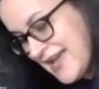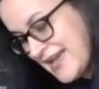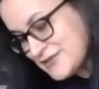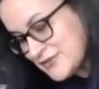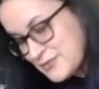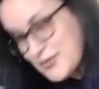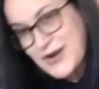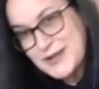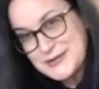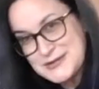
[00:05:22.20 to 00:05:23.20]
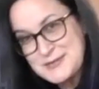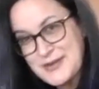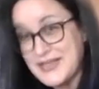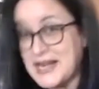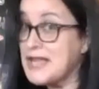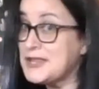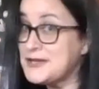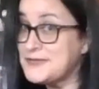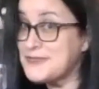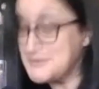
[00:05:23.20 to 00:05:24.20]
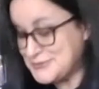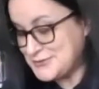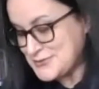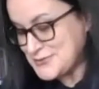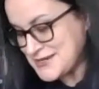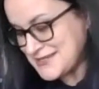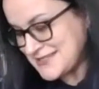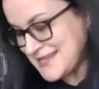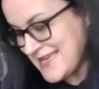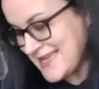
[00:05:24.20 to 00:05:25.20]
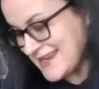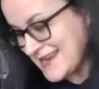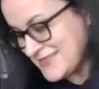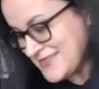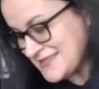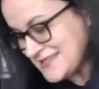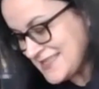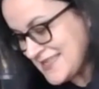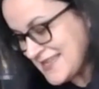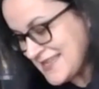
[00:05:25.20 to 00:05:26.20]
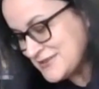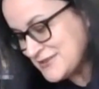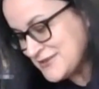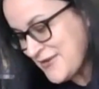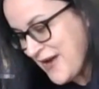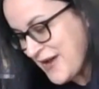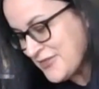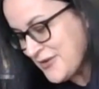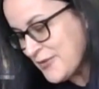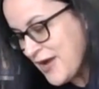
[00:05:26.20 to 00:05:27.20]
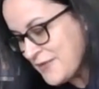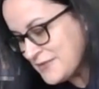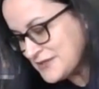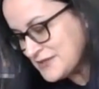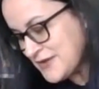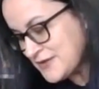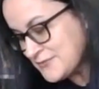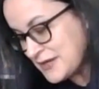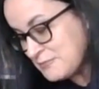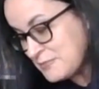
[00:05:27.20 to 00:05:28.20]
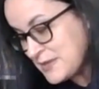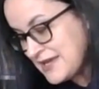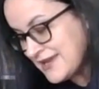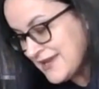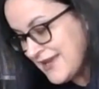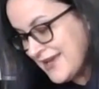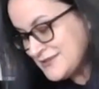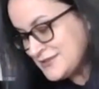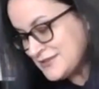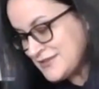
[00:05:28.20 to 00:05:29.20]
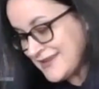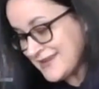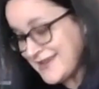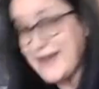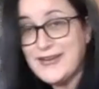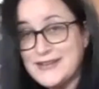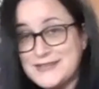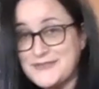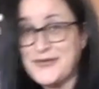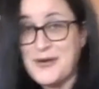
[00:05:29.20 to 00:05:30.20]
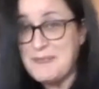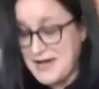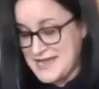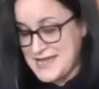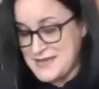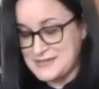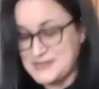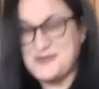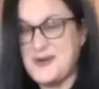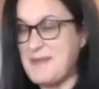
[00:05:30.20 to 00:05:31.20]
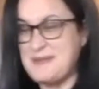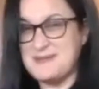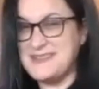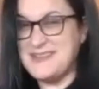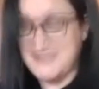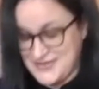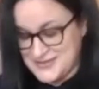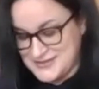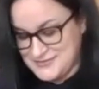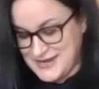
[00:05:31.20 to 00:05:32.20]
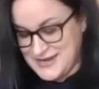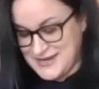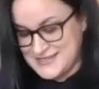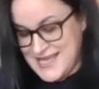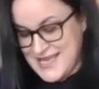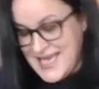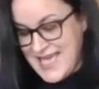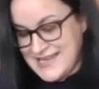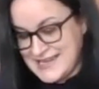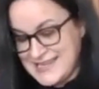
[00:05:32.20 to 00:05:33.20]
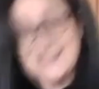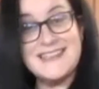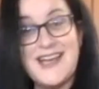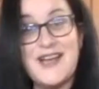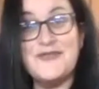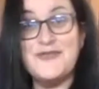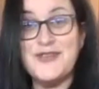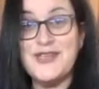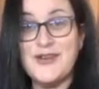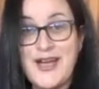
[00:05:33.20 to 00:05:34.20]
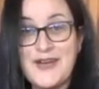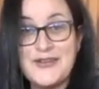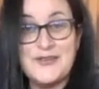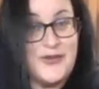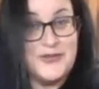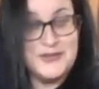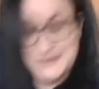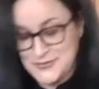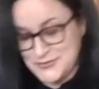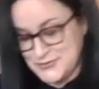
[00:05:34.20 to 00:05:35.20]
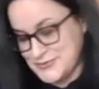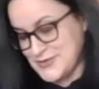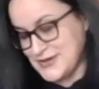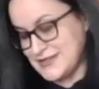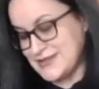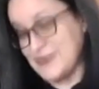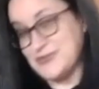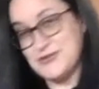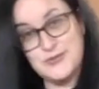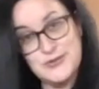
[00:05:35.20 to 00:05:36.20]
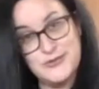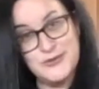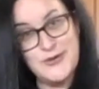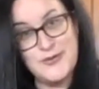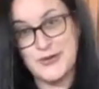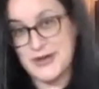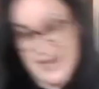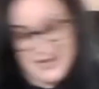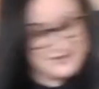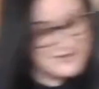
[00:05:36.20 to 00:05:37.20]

And so the more I learned about that, I love ghost stories and things like that. And so I thought, well, how much fun would it be to take a character from Miami, drop him down on this ranch, and he's got to figure out if all these ghost stories are true or not.